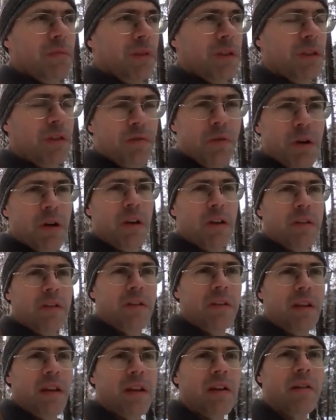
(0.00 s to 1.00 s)
swear
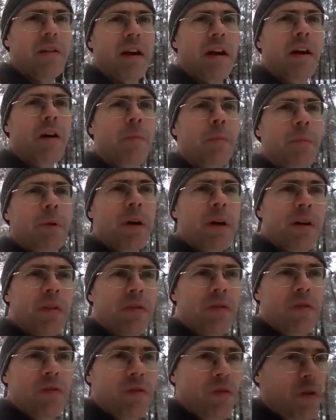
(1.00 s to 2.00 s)
they're gonna help me
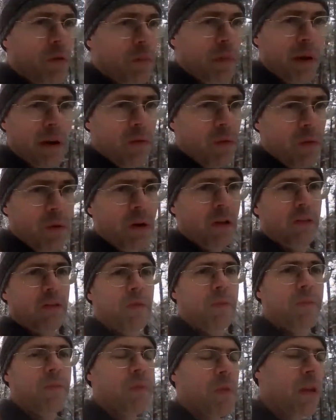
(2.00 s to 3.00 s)
out no matter
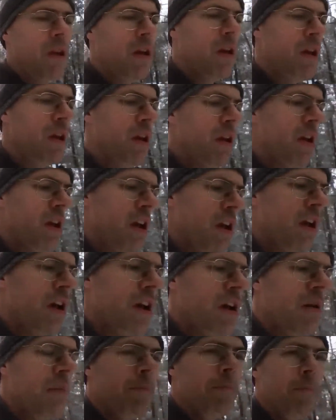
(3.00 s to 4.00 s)
what.
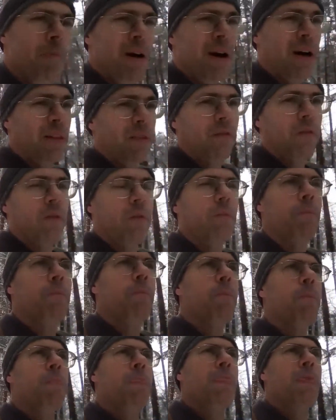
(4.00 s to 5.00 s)
But
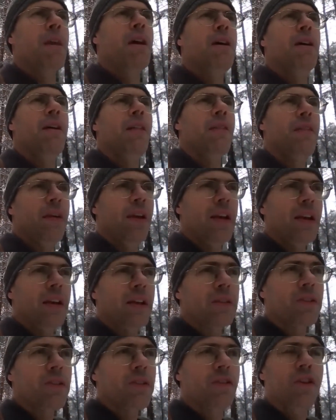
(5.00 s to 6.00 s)

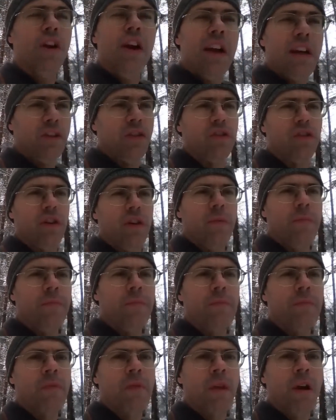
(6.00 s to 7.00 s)
things changed.
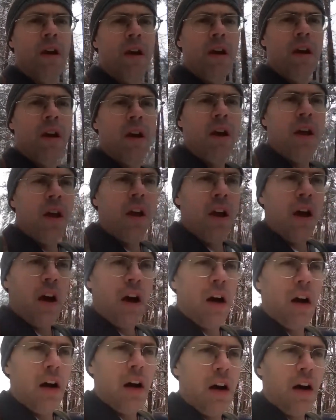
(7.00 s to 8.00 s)

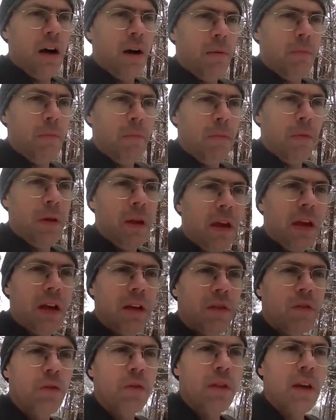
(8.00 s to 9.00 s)
Um,
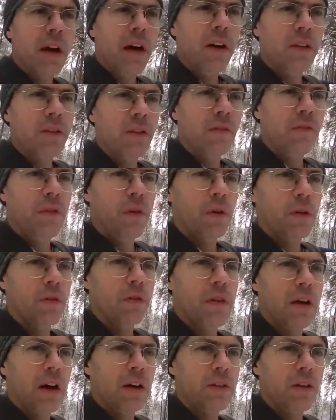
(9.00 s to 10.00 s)
in 2004
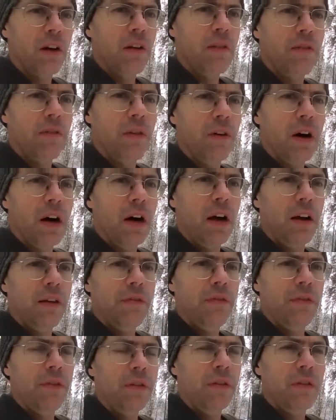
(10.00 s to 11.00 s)

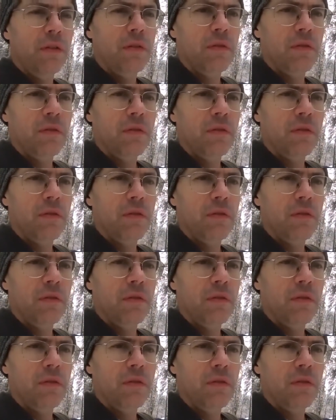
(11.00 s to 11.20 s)
2005